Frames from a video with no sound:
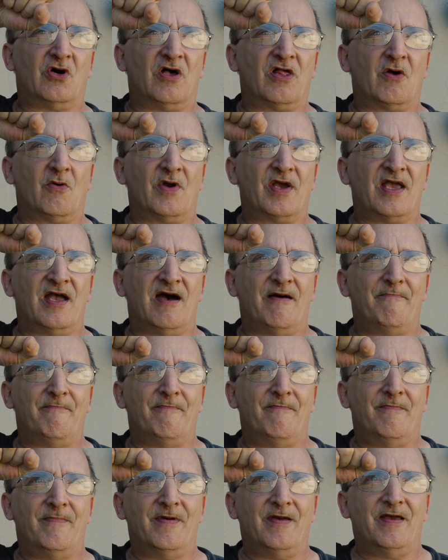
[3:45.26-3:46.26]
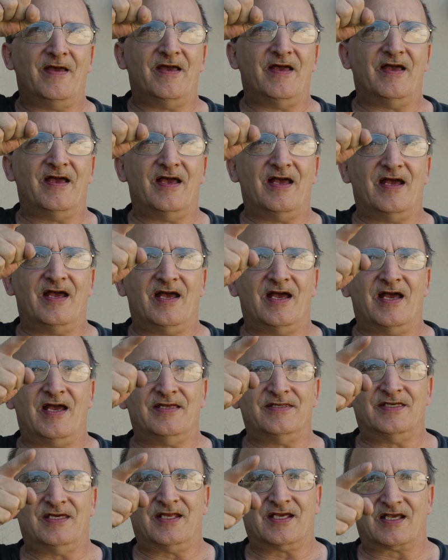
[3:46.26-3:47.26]
all the way up
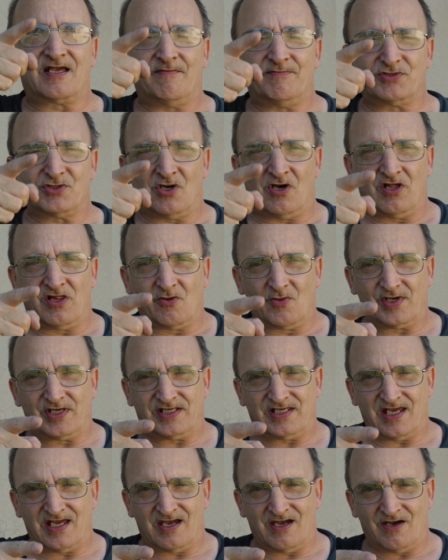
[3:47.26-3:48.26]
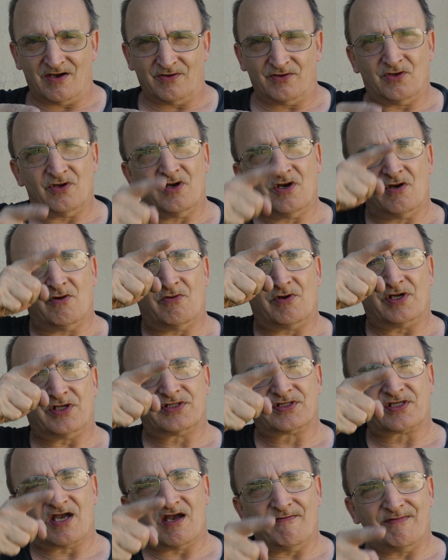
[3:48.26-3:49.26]
and then it comes all the way down. When
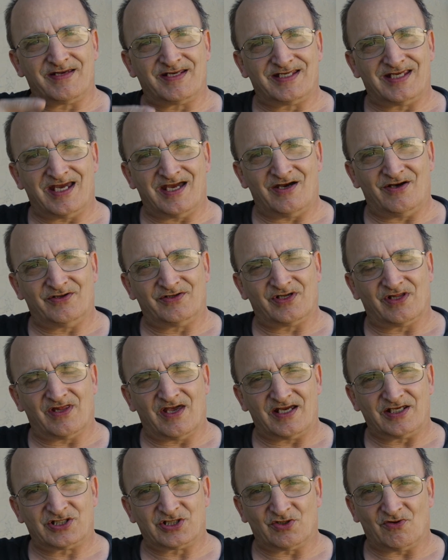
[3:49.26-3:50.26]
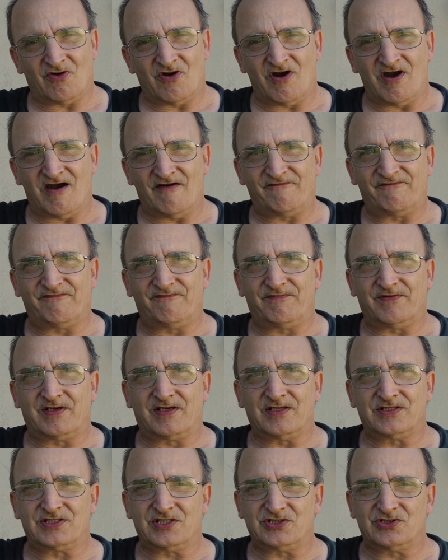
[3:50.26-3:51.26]
it's coming down, the lights are off
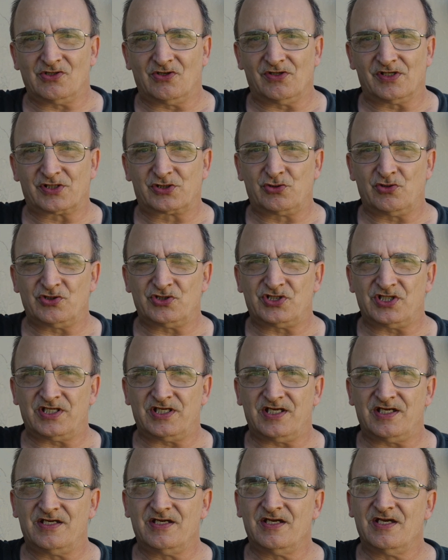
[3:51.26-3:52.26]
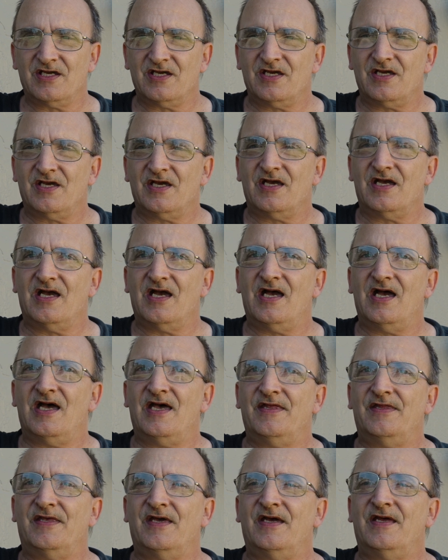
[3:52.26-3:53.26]
because there's no electricity,
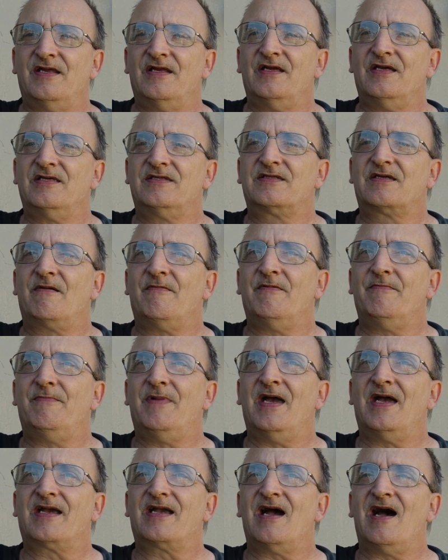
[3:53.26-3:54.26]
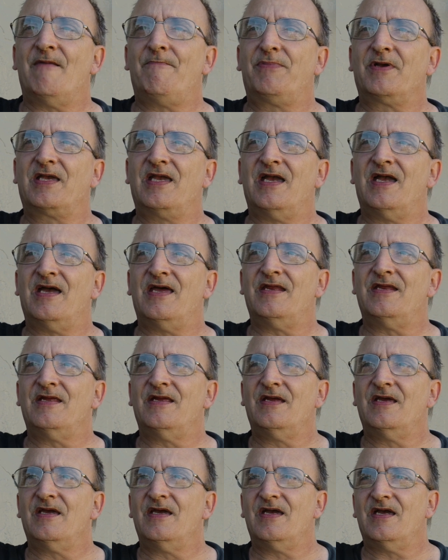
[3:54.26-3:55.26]
and then it's coming back up again
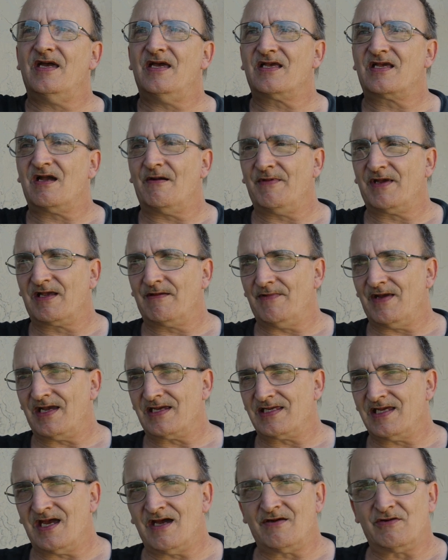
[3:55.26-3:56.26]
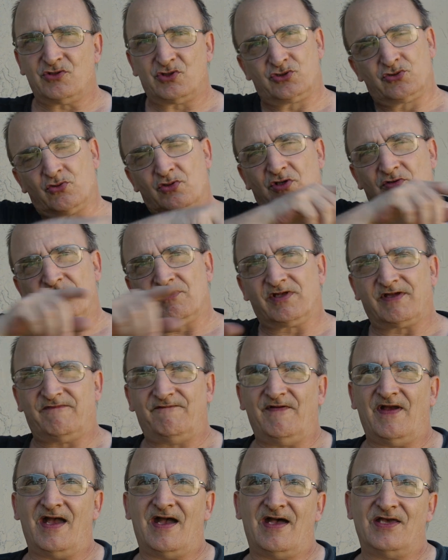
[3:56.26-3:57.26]
and coming back down. It's doing it really
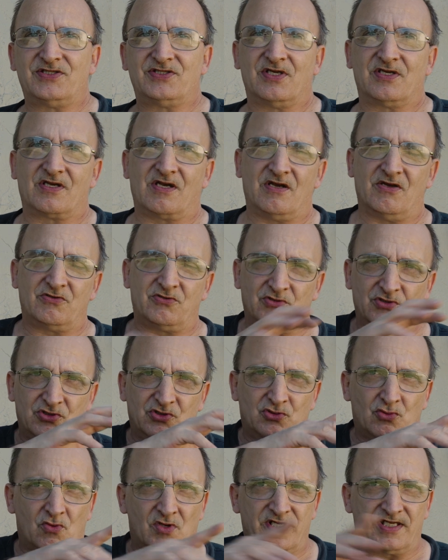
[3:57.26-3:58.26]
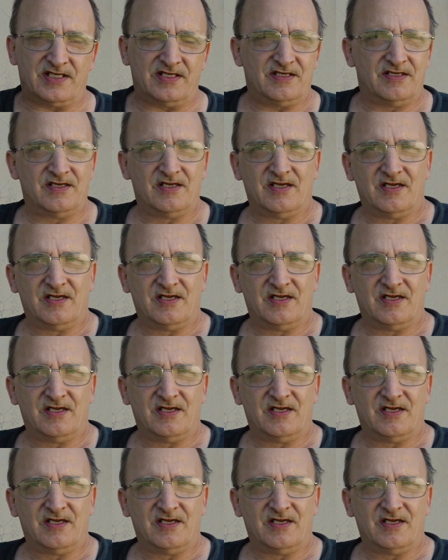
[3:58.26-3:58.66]
fast, like 120